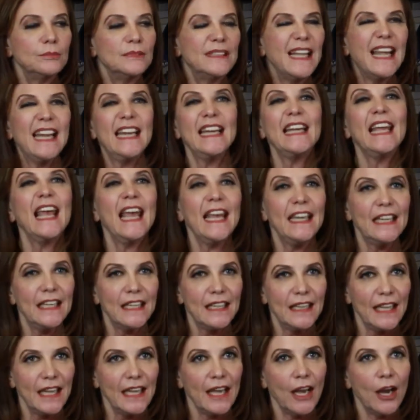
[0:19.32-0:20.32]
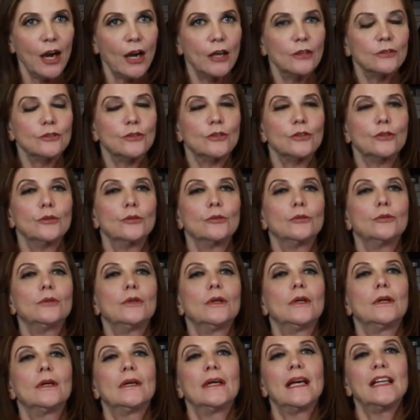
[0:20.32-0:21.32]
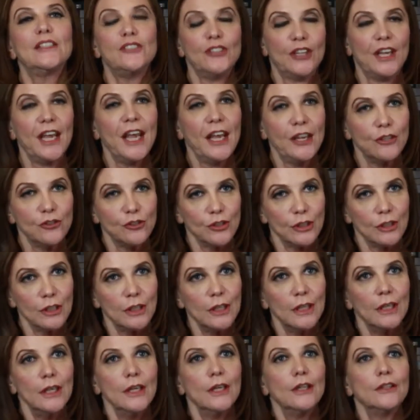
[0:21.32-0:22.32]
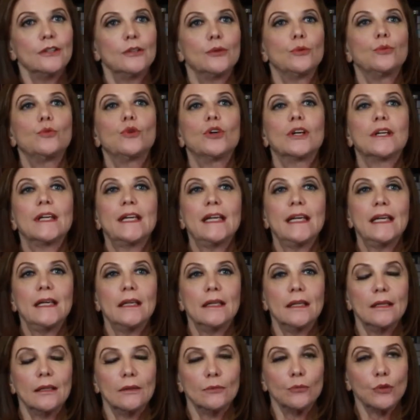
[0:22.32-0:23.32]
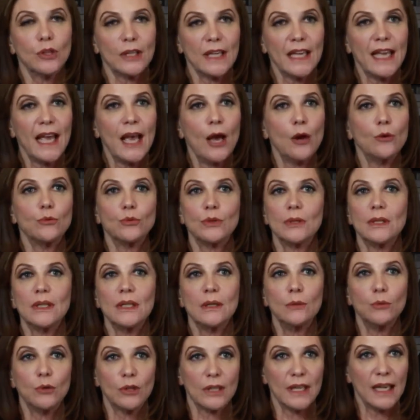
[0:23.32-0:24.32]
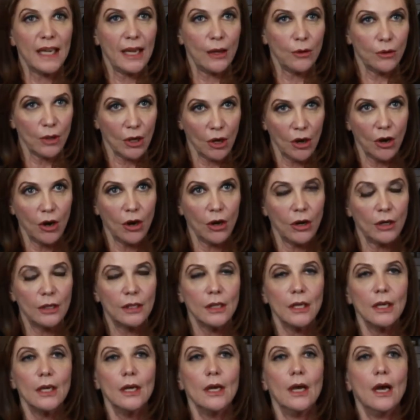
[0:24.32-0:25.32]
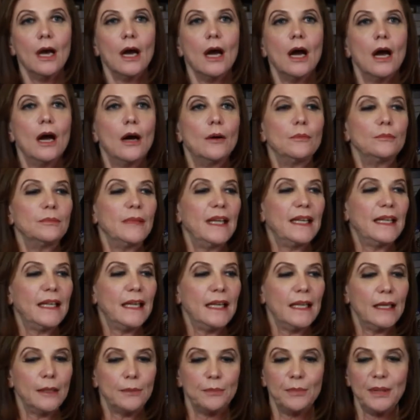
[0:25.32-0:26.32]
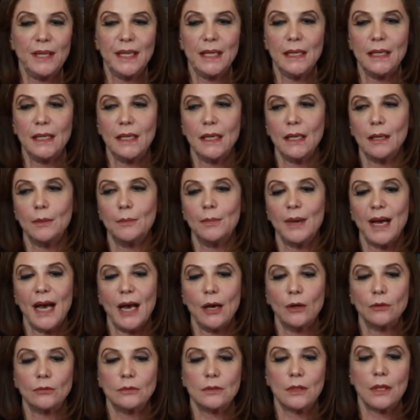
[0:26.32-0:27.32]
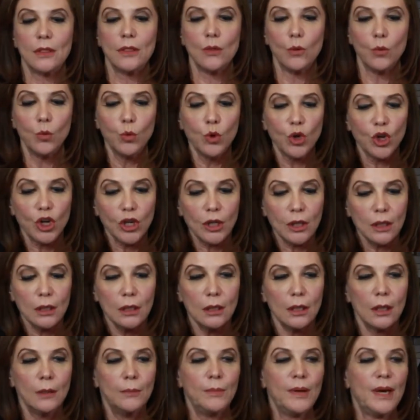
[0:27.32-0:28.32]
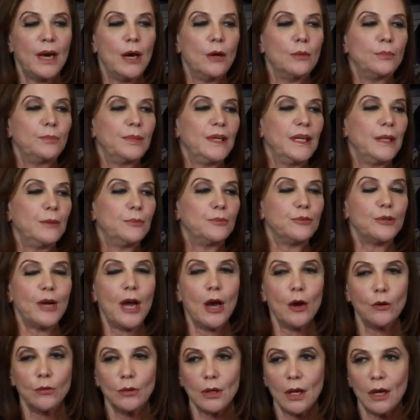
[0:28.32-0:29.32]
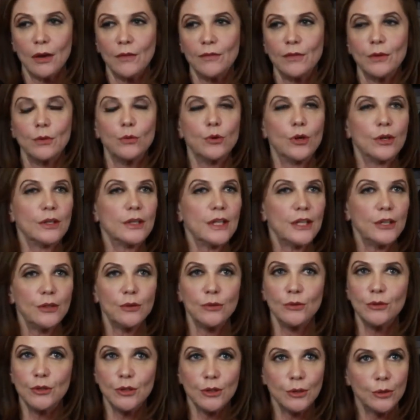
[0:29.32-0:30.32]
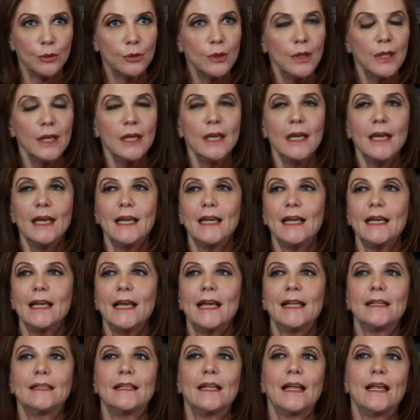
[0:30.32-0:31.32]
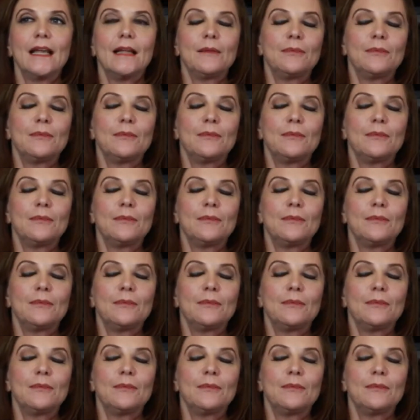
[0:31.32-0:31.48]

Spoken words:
dedicated they are to education, to working out, really working out hard, making it be about the work, about being proud of the work that you do. And